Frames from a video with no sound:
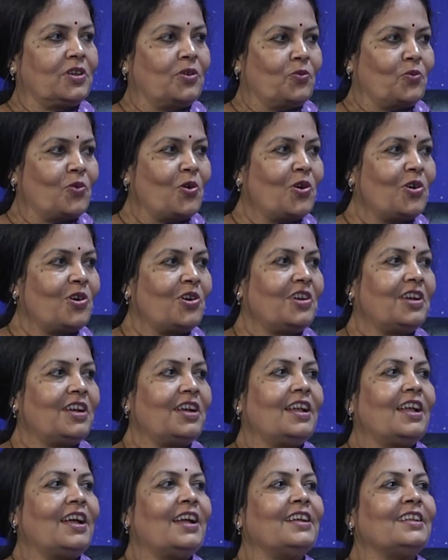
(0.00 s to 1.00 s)
a
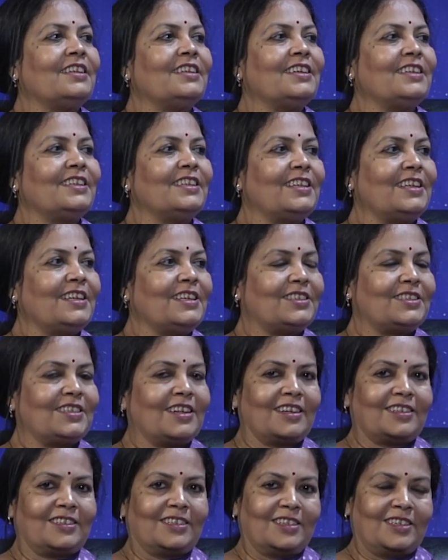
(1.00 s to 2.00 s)
wall, and then they
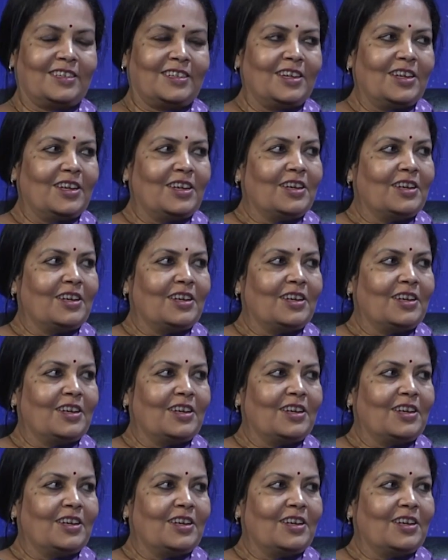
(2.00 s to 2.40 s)
started